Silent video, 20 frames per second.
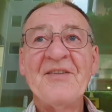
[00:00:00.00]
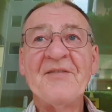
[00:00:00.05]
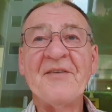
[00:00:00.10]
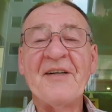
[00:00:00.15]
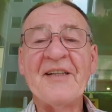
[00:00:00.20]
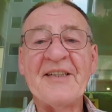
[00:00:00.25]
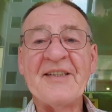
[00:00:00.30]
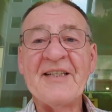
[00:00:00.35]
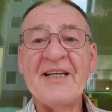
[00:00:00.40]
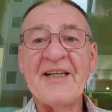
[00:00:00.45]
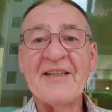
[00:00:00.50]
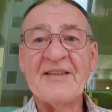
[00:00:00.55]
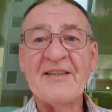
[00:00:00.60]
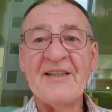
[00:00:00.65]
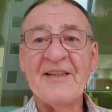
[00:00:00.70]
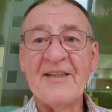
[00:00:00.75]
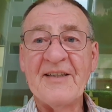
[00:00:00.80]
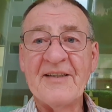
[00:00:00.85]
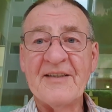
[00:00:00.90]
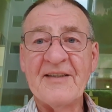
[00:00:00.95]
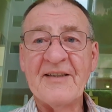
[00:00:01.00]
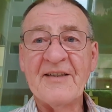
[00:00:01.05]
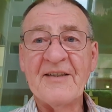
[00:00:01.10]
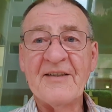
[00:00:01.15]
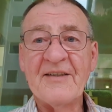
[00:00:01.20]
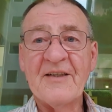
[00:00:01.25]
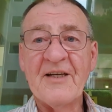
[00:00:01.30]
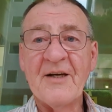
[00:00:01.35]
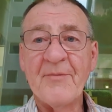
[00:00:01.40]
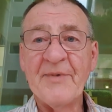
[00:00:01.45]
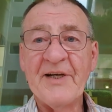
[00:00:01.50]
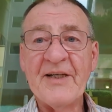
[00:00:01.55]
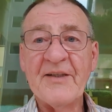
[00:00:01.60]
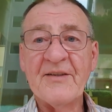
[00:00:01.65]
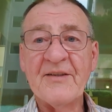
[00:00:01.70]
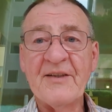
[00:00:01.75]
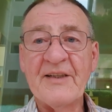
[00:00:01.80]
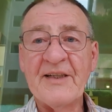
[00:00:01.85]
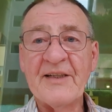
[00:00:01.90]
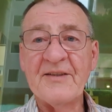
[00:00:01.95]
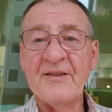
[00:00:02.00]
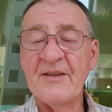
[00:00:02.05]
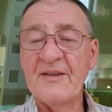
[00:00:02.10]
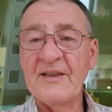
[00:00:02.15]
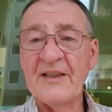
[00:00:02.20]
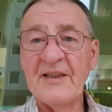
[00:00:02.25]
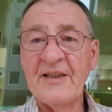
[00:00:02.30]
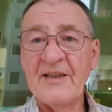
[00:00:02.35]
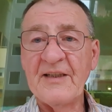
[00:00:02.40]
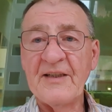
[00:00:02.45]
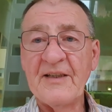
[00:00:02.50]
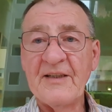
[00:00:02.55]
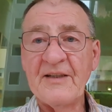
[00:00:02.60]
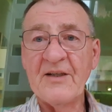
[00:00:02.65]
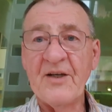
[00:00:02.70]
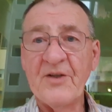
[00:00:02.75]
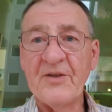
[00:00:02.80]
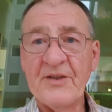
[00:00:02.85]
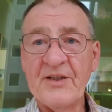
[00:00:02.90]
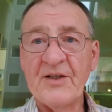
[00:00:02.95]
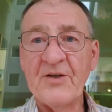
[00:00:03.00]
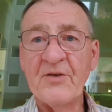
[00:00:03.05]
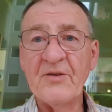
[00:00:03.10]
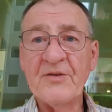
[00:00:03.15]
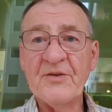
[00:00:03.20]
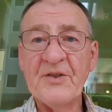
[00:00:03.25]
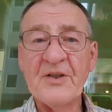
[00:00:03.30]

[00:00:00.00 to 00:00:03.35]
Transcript: find a taxi and come out and get to the hotel.